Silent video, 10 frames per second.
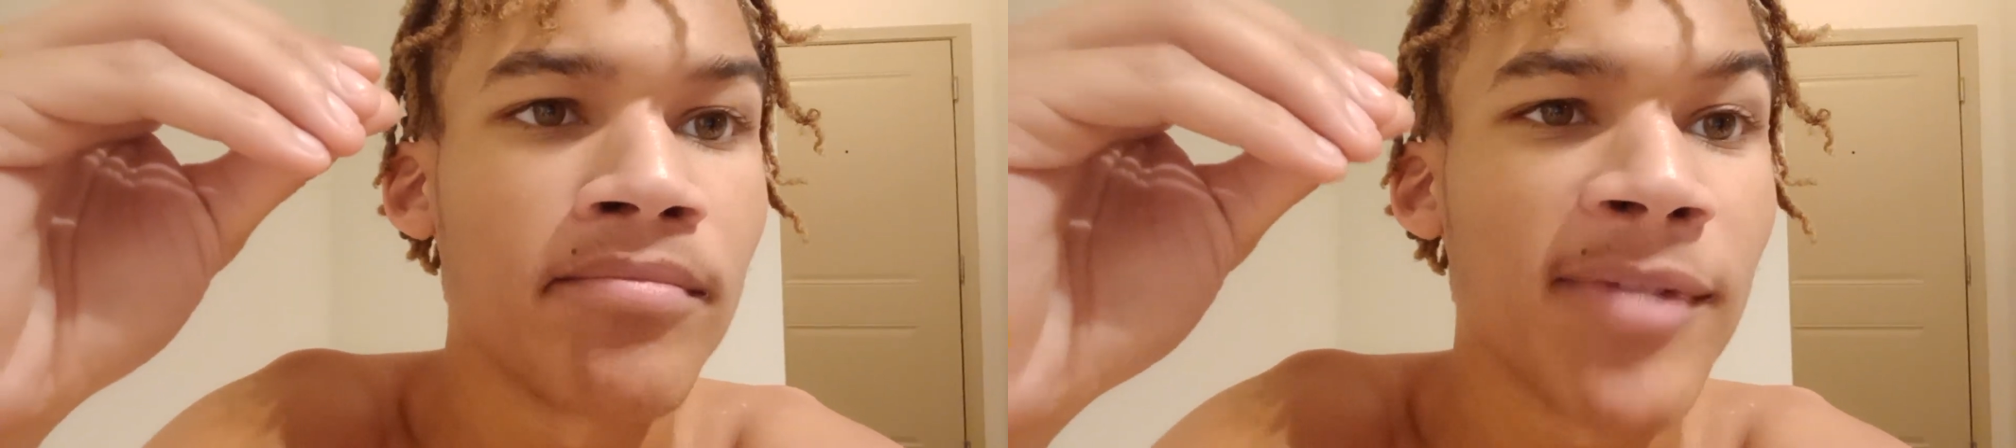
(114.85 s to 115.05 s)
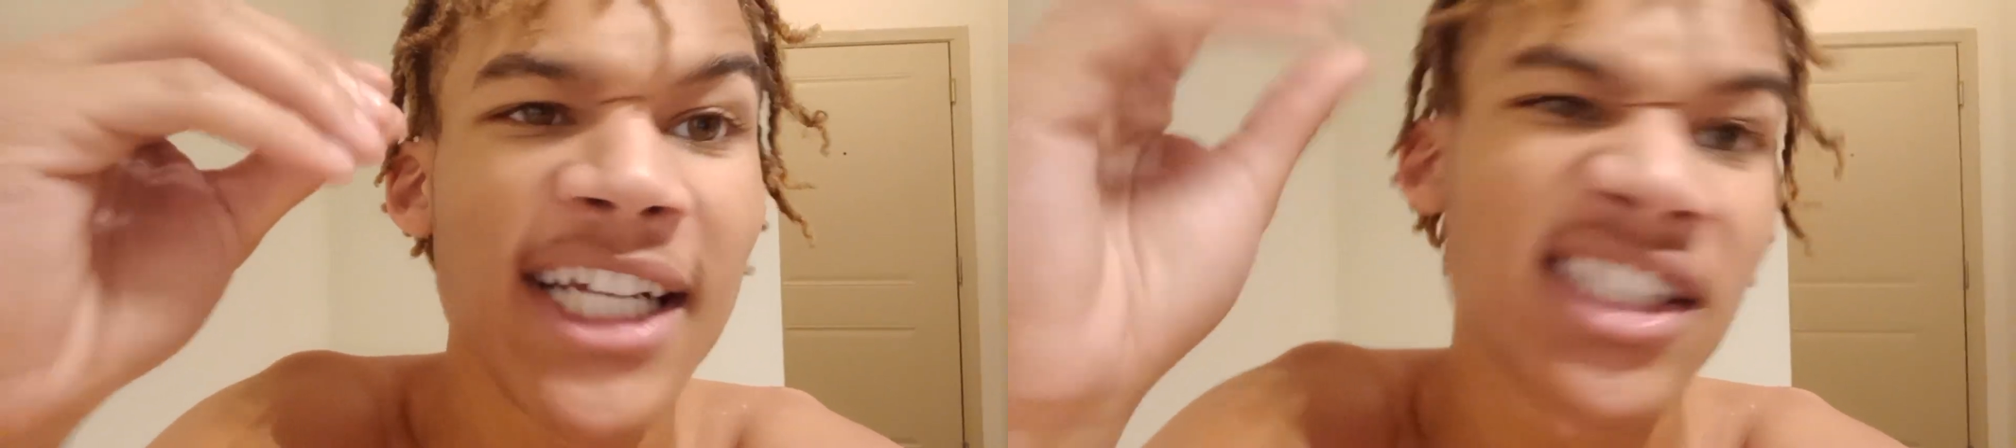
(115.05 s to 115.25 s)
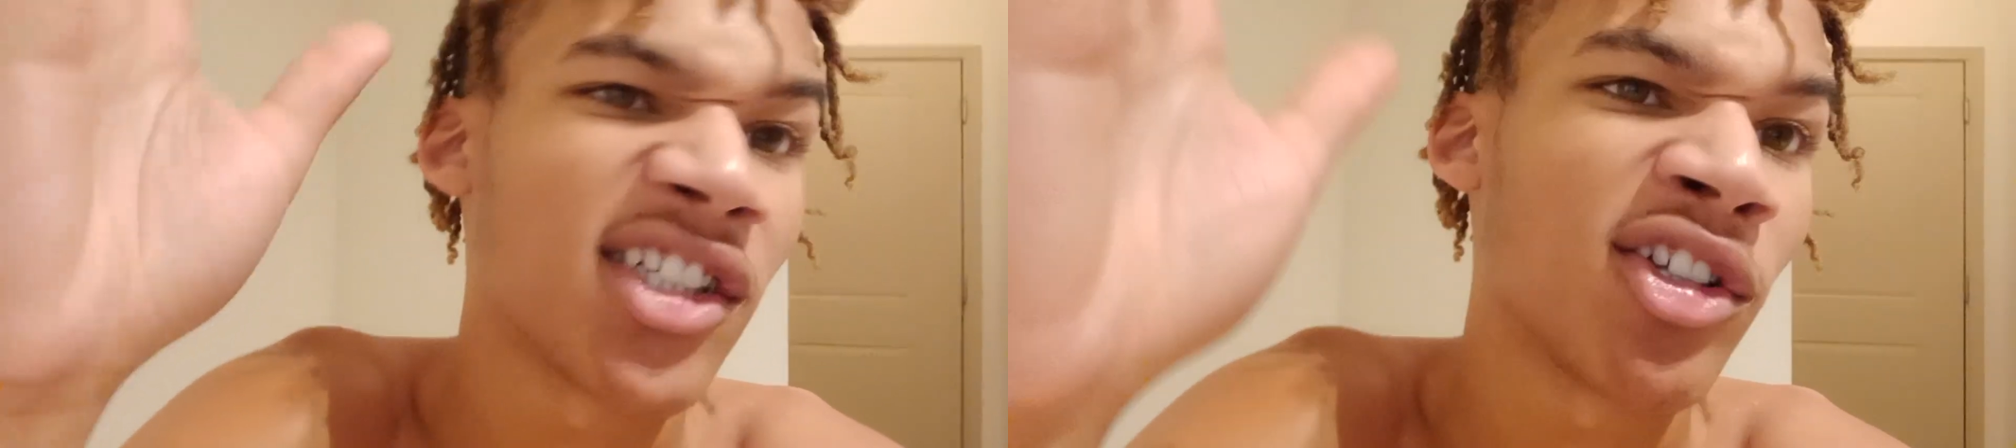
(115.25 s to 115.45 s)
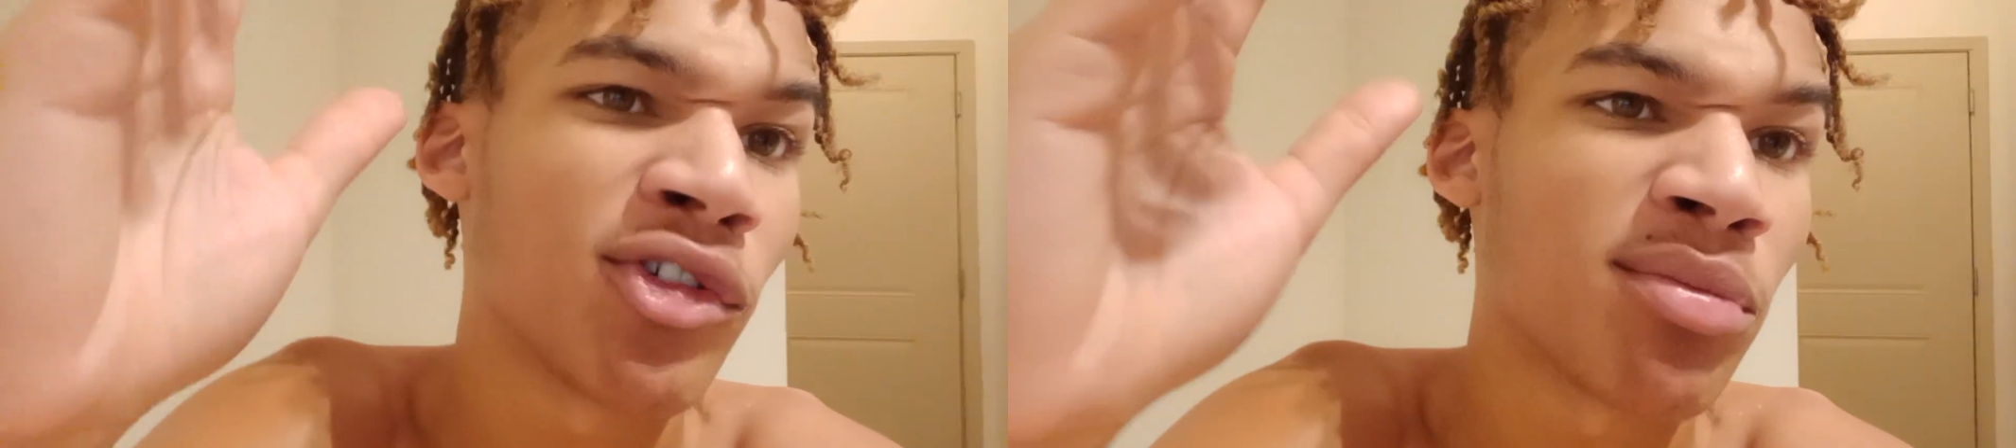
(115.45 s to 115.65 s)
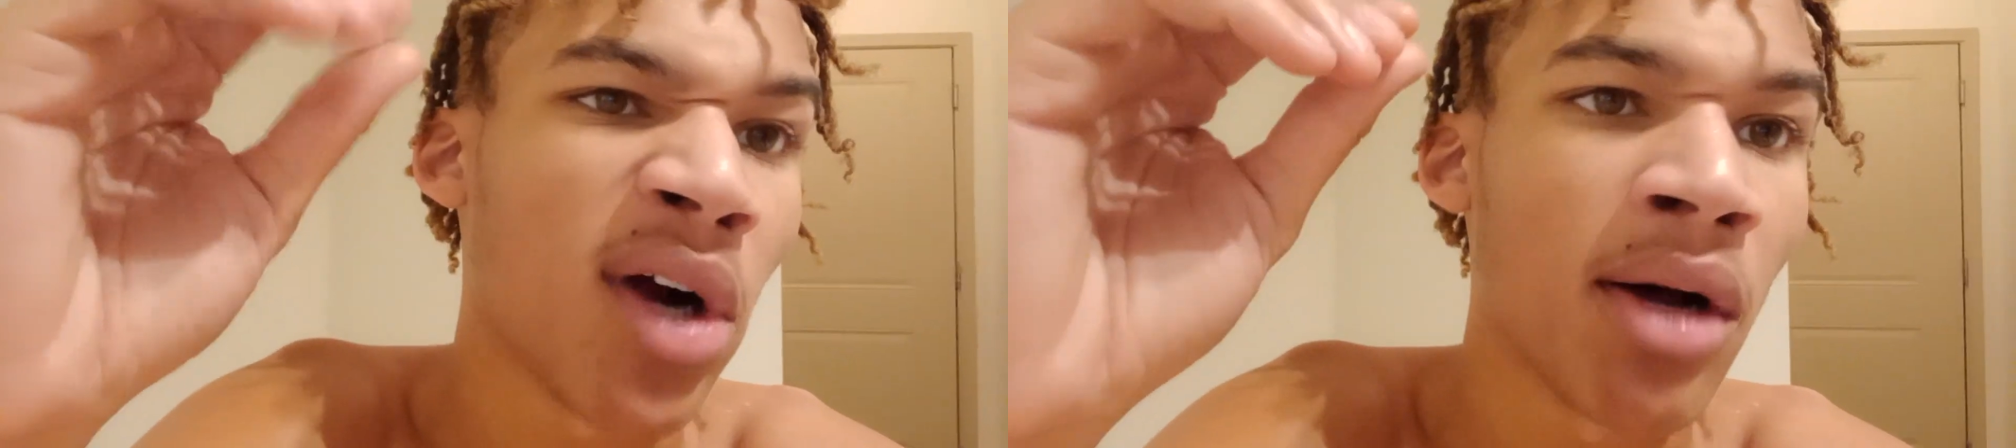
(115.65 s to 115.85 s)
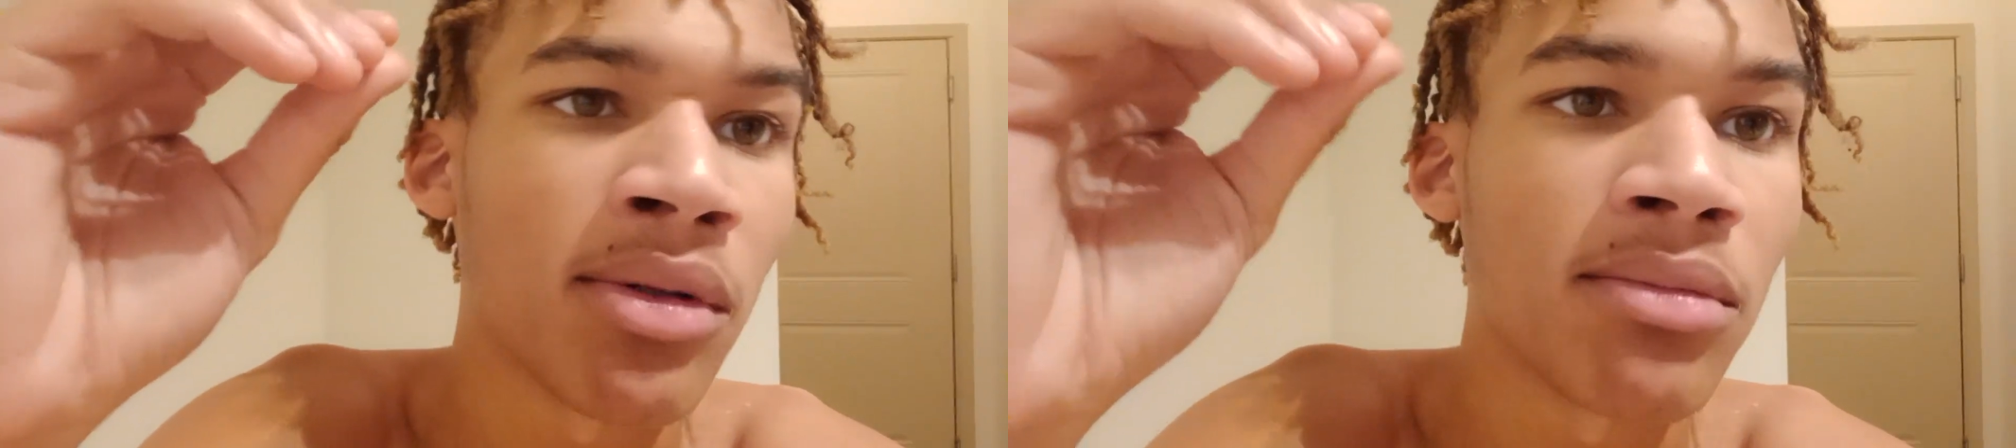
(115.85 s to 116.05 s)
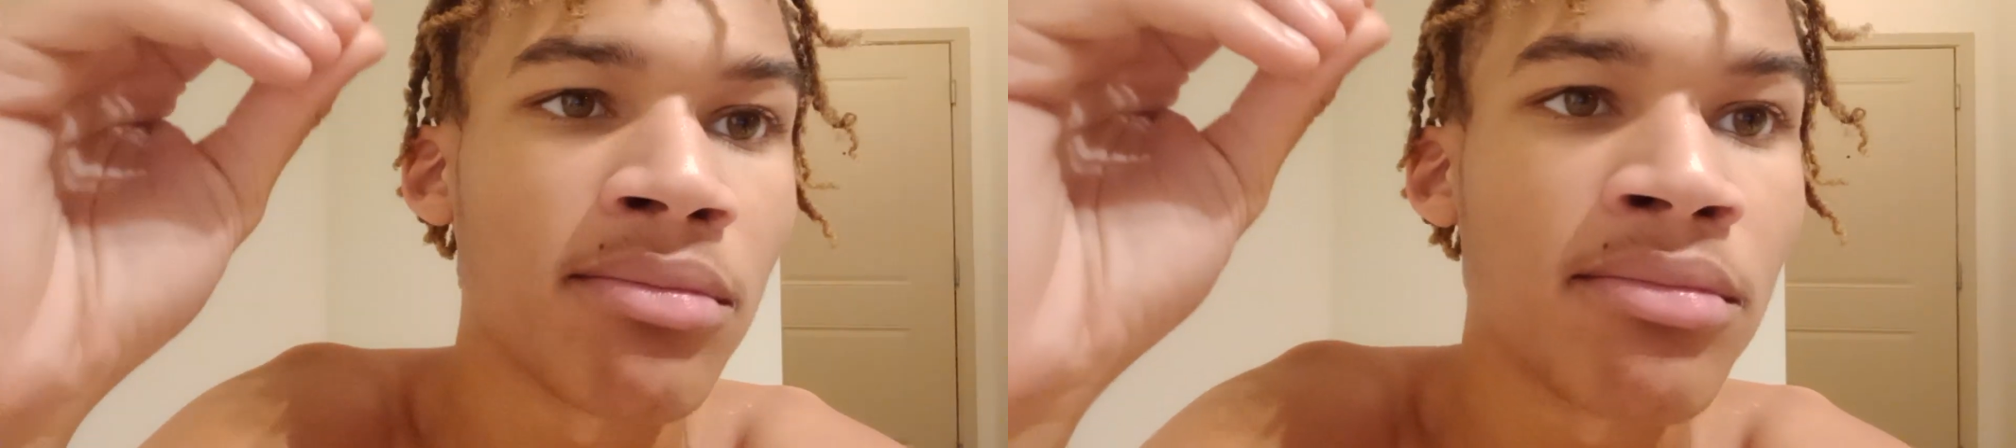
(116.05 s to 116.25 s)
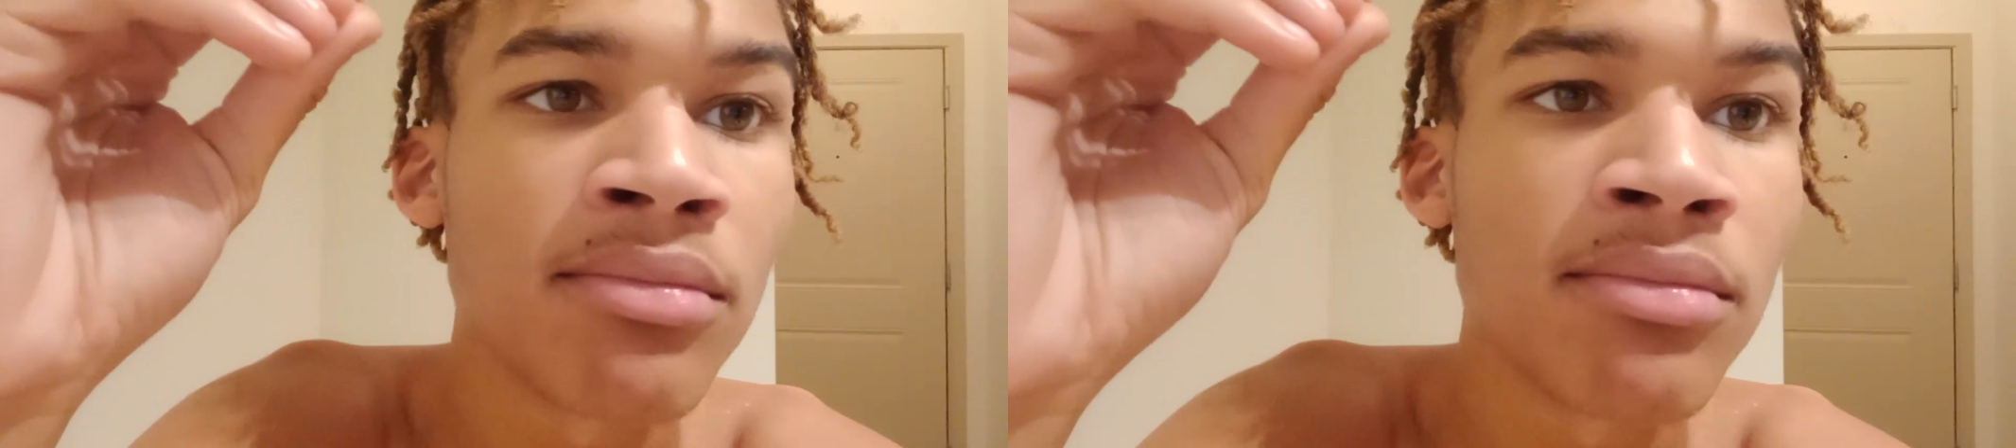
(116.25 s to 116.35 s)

That's Jalil's problem,